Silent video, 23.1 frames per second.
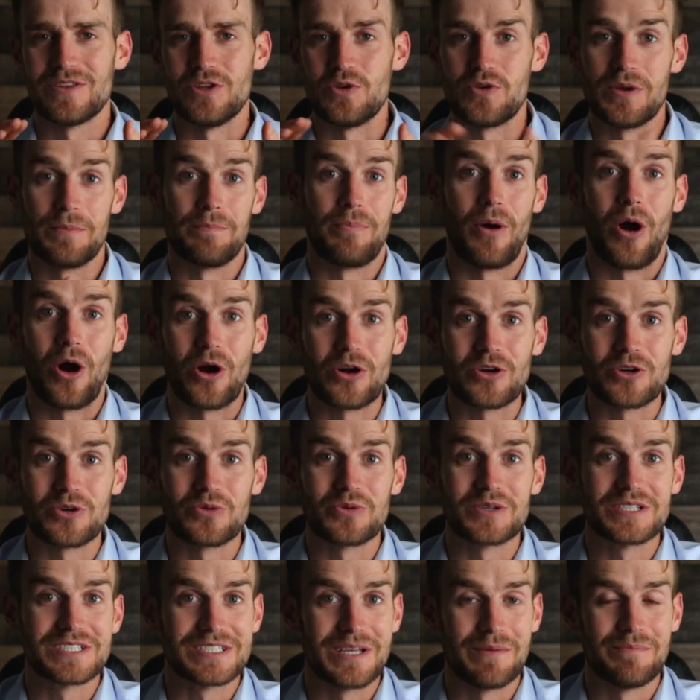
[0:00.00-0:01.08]
you can partner
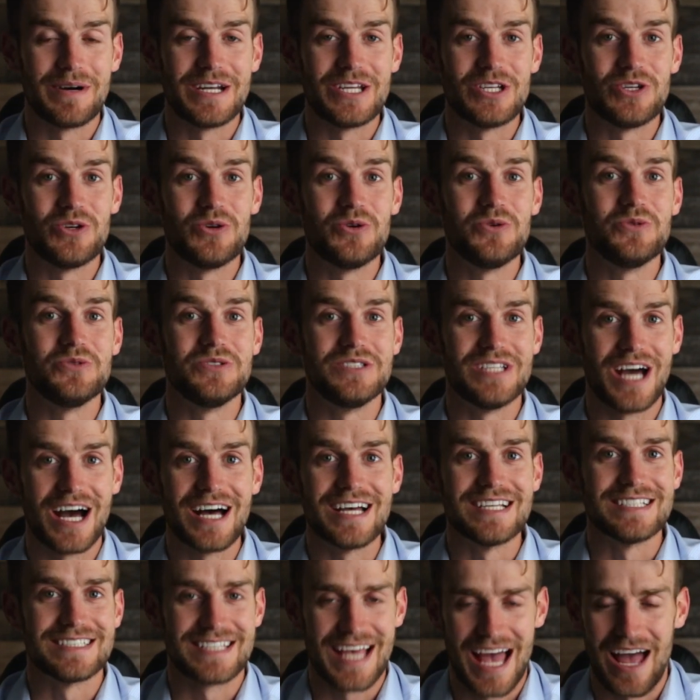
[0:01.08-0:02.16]
with somebody who
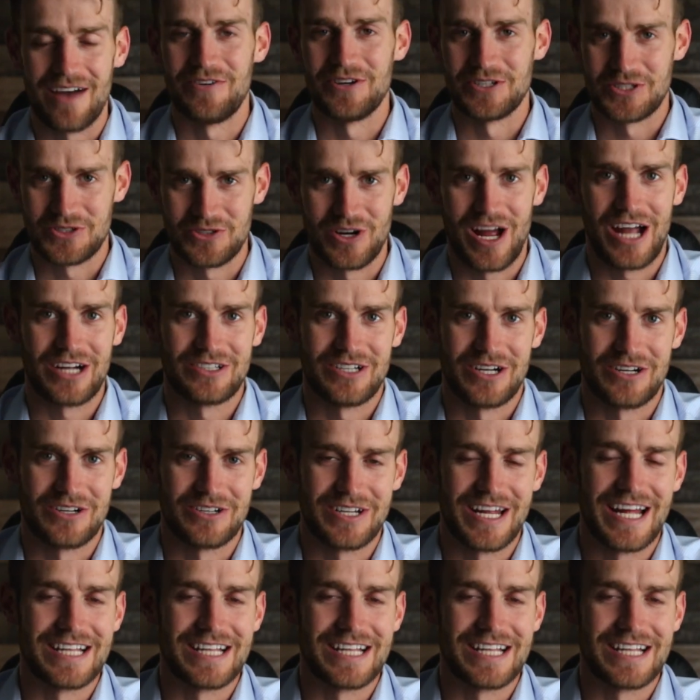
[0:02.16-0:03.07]
does have a track record.